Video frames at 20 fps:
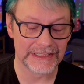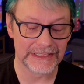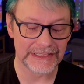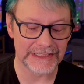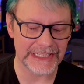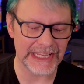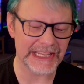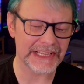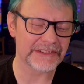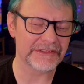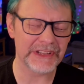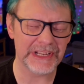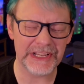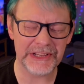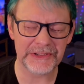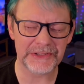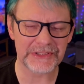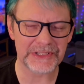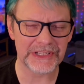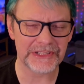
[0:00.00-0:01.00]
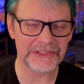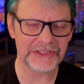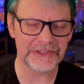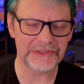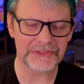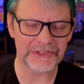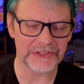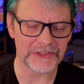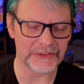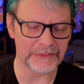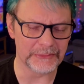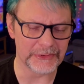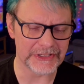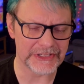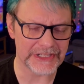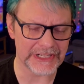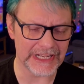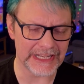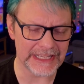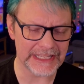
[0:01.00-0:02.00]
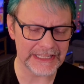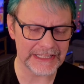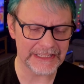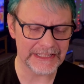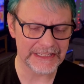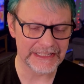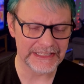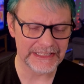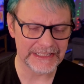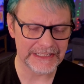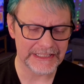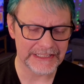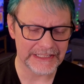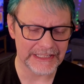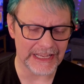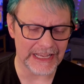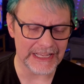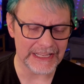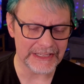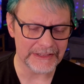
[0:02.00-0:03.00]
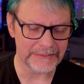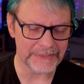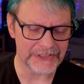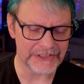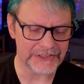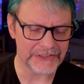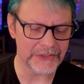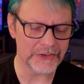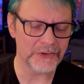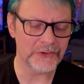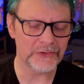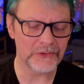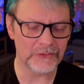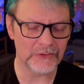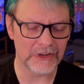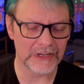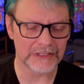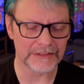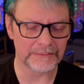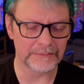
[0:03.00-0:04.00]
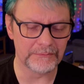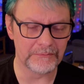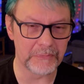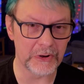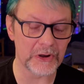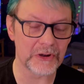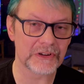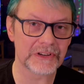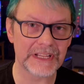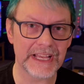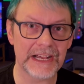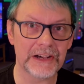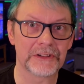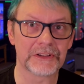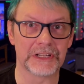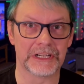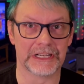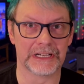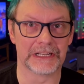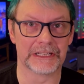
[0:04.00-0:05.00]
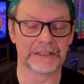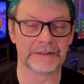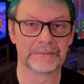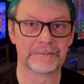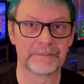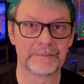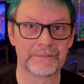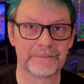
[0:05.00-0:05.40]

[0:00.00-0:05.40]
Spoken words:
tech videos on YouTube, which I am so burned out on,